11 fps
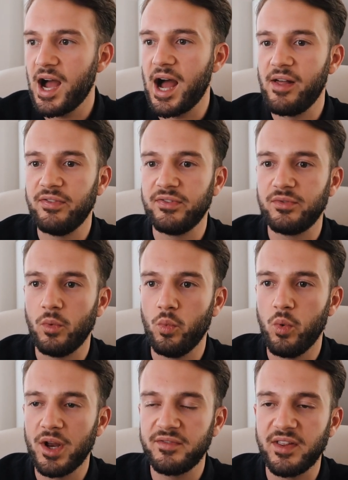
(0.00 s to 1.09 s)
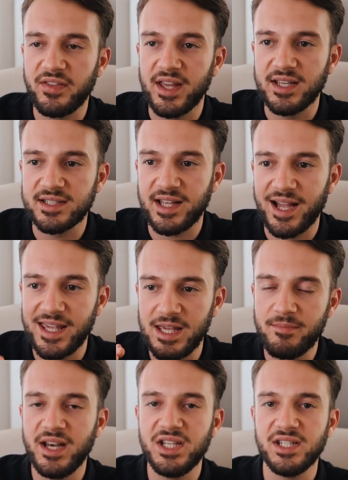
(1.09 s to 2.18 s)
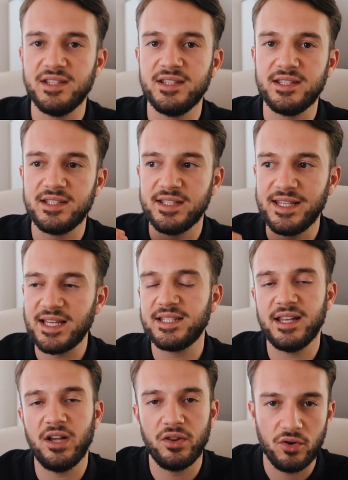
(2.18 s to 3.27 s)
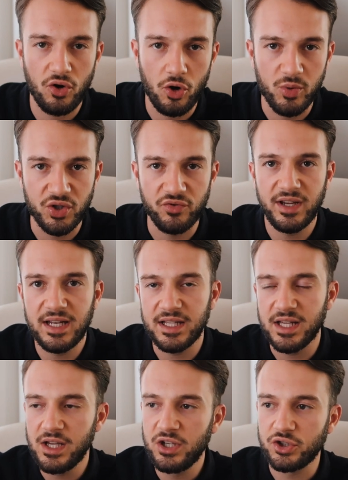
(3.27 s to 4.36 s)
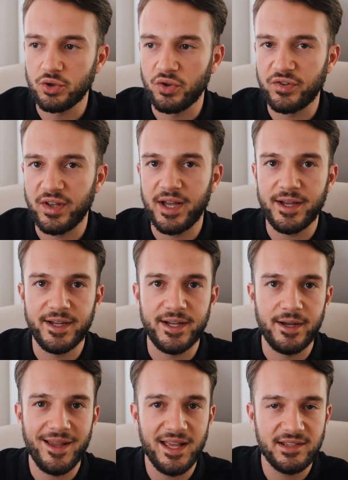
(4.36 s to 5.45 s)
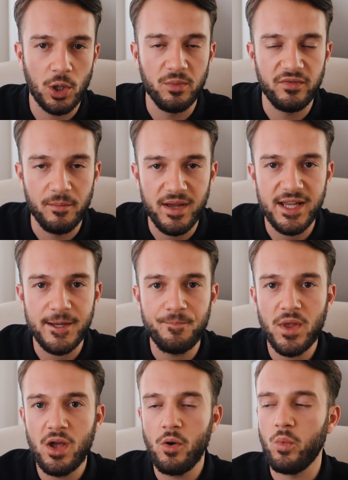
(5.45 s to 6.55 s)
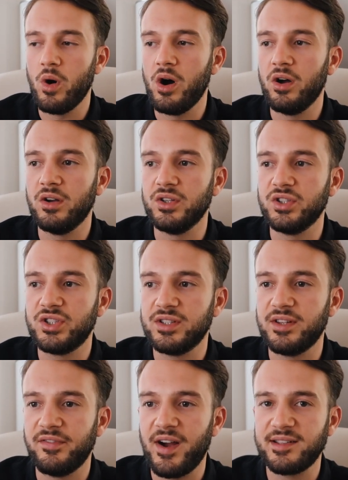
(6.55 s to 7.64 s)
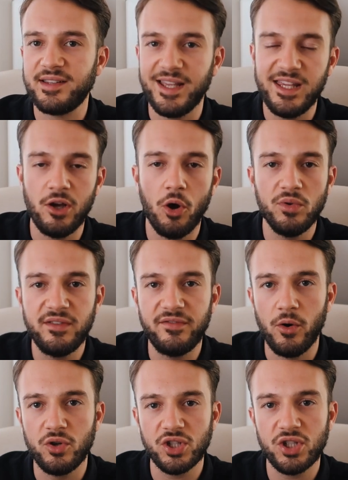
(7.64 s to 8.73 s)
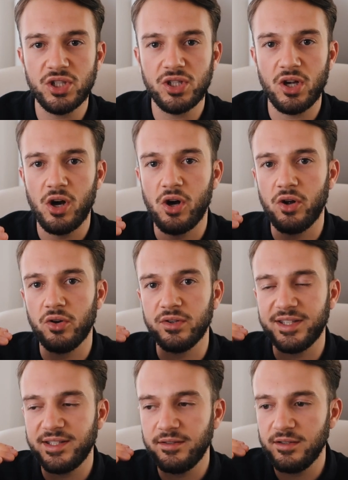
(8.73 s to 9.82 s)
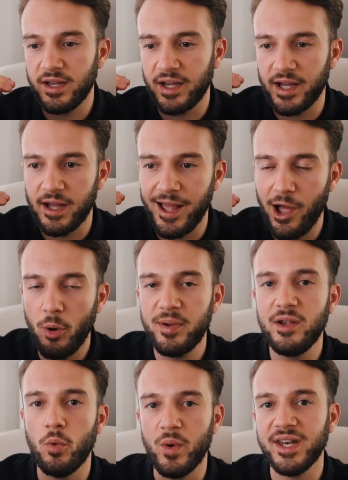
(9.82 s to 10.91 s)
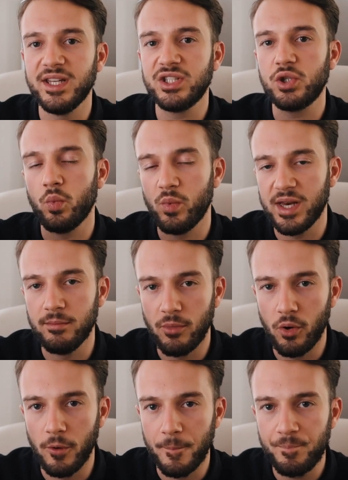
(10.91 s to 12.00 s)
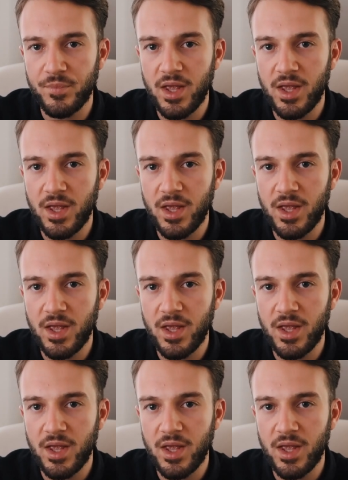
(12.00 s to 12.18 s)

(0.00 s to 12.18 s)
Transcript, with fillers: And one of the things that he mentioned yesterday on the call, which really sort of hit home for me, was the fact that he only focuses on helping winners win more.